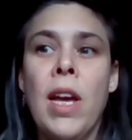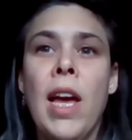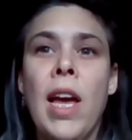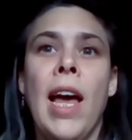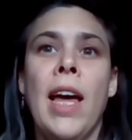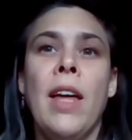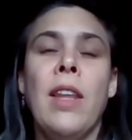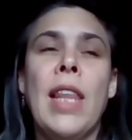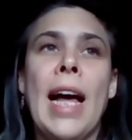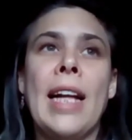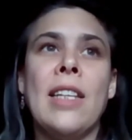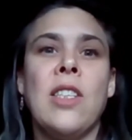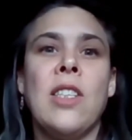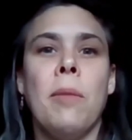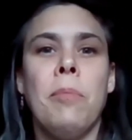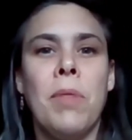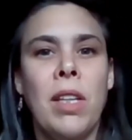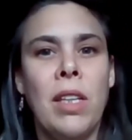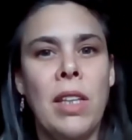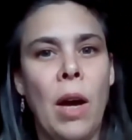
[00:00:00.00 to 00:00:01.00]
And that's
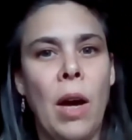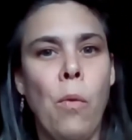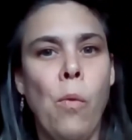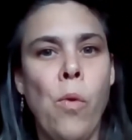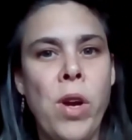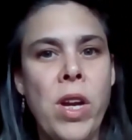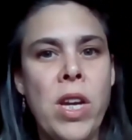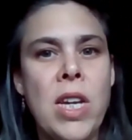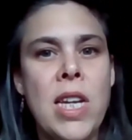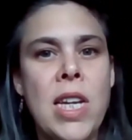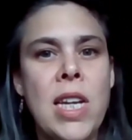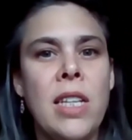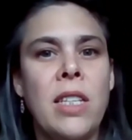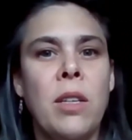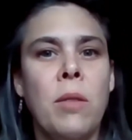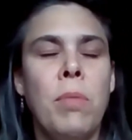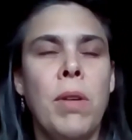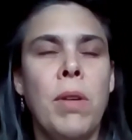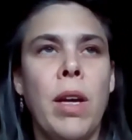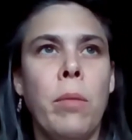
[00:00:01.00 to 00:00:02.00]
something that we need to
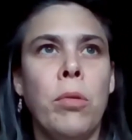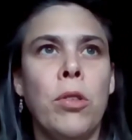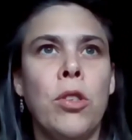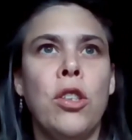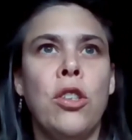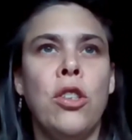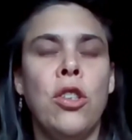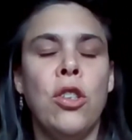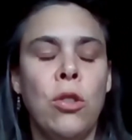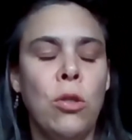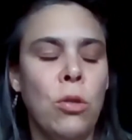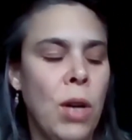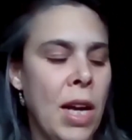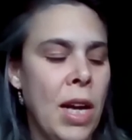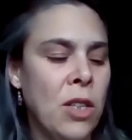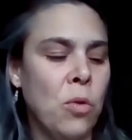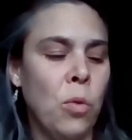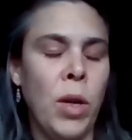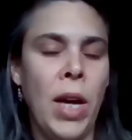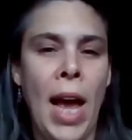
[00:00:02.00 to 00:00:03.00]
be able to do
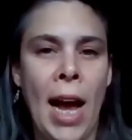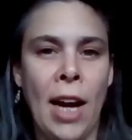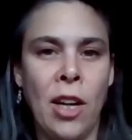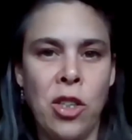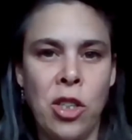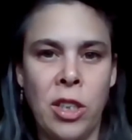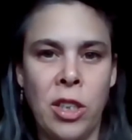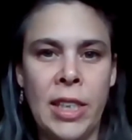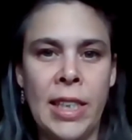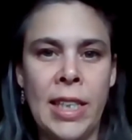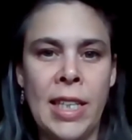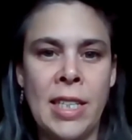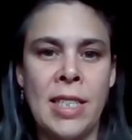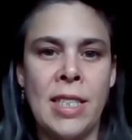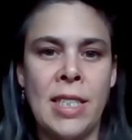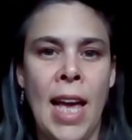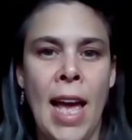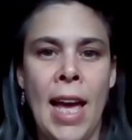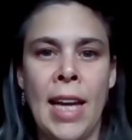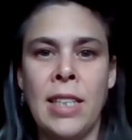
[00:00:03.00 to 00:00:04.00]
as we actually
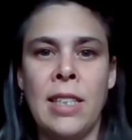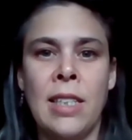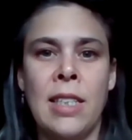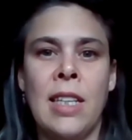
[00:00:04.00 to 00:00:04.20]
ascend,